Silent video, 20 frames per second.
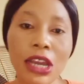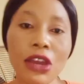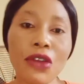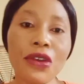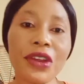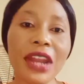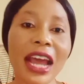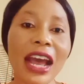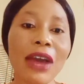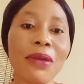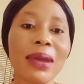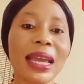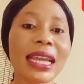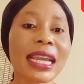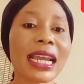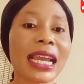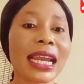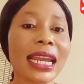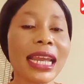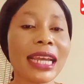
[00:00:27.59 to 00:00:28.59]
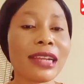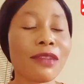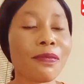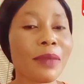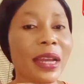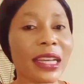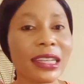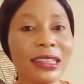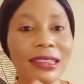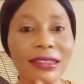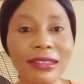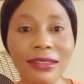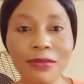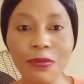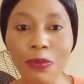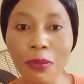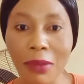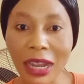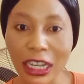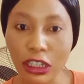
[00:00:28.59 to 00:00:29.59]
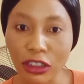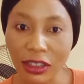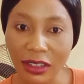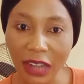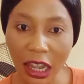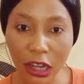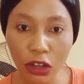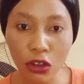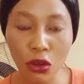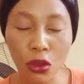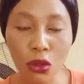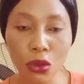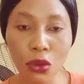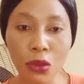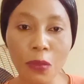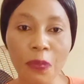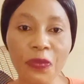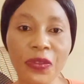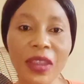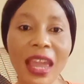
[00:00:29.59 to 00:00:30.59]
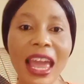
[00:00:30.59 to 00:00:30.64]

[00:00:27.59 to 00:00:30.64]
on how I cleared my dark knuckle.